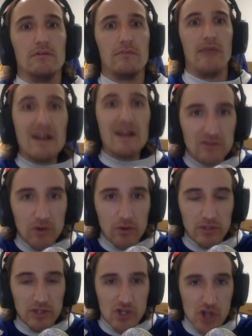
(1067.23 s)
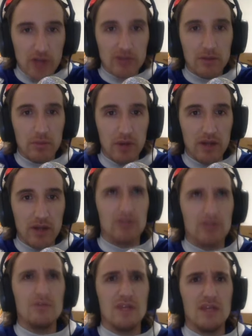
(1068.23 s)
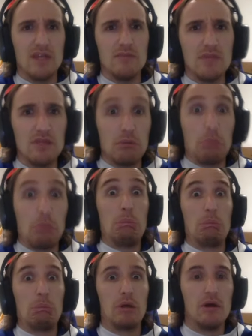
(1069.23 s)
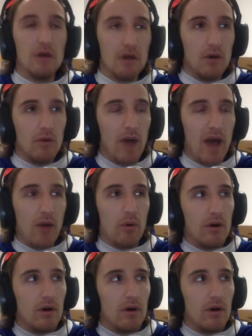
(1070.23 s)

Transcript: Max Domi shot the puck. Are you kidding me? Wow.